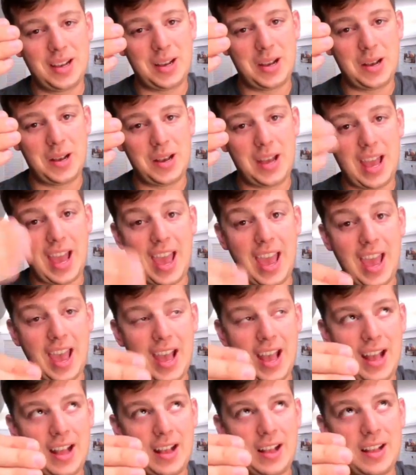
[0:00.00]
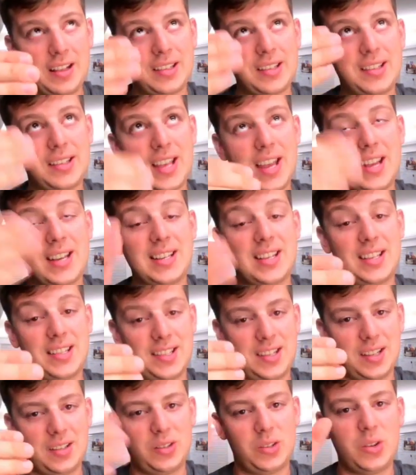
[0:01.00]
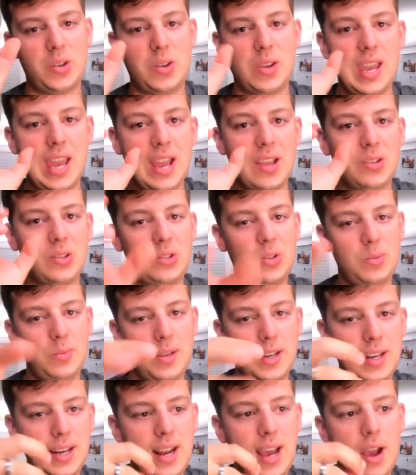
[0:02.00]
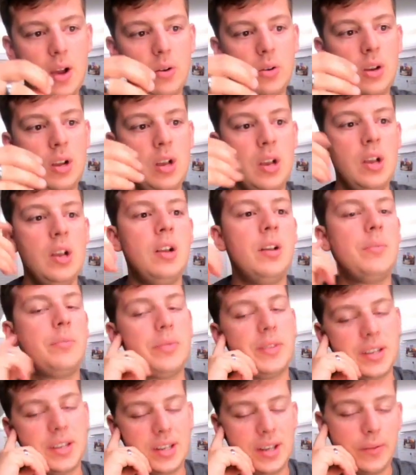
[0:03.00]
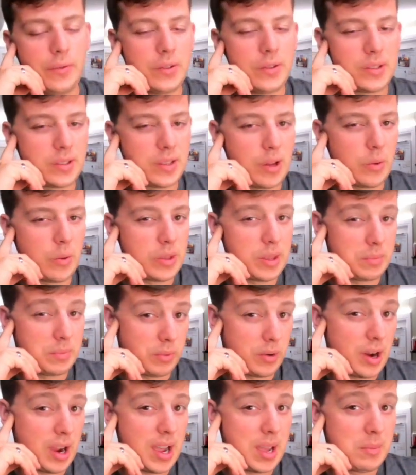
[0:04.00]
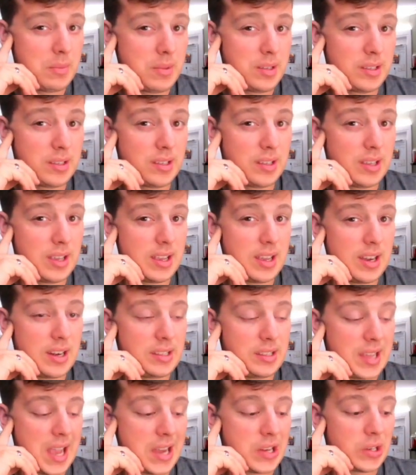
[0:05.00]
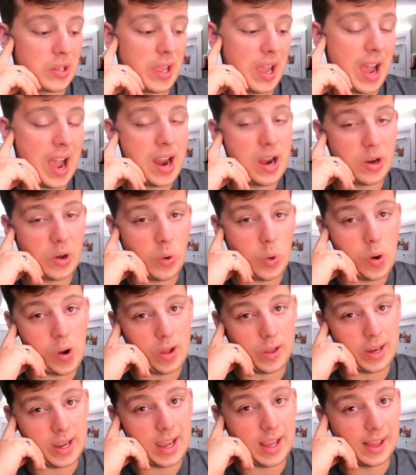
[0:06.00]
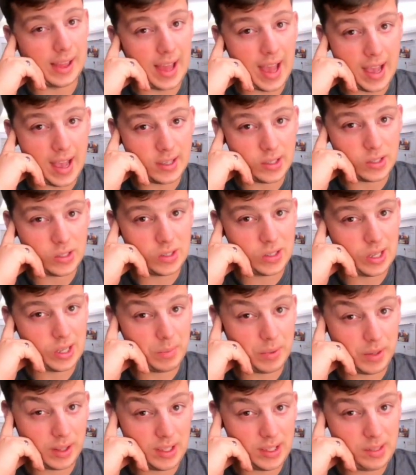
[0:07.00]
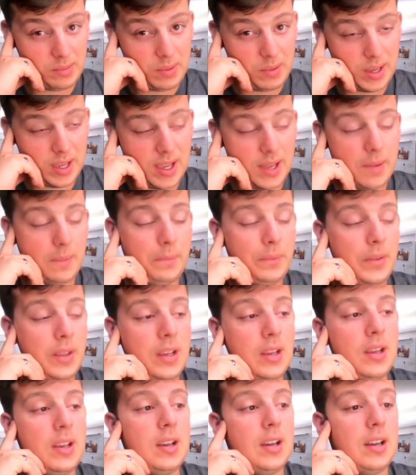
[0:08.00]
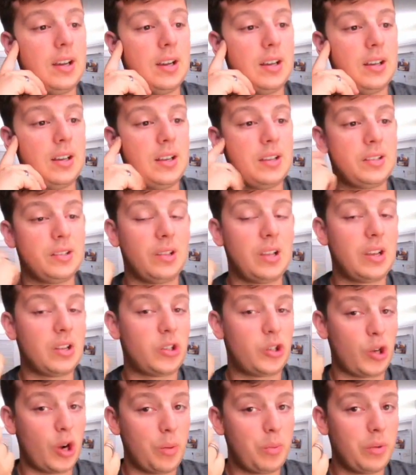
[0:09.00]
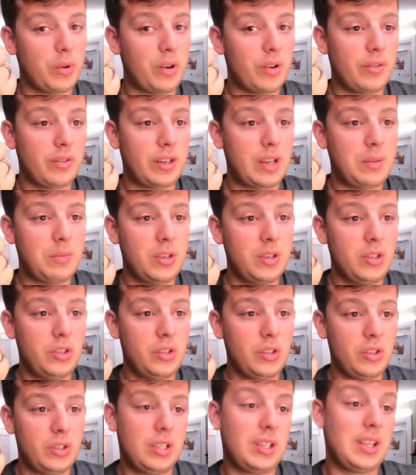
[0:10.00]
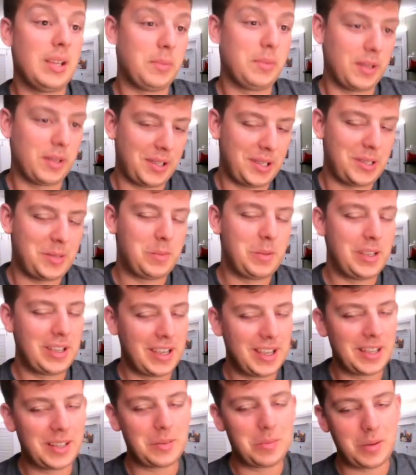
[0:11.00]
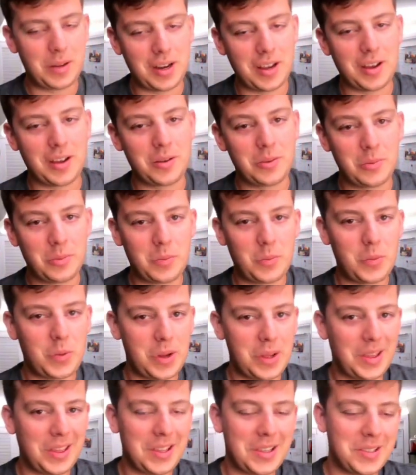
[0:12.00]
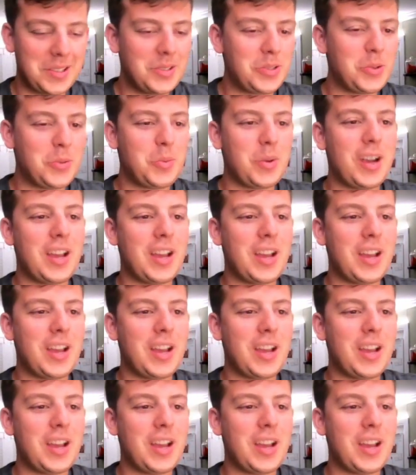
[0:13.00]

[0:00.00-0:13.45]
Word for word: uh, it's a set distance, so you can't zoom in and out. The difference, though, with a prime is it's actually higher quality glass, typically speaking. Uh, it's a lot sharper of an image, typically speaking, depending on what lenses you're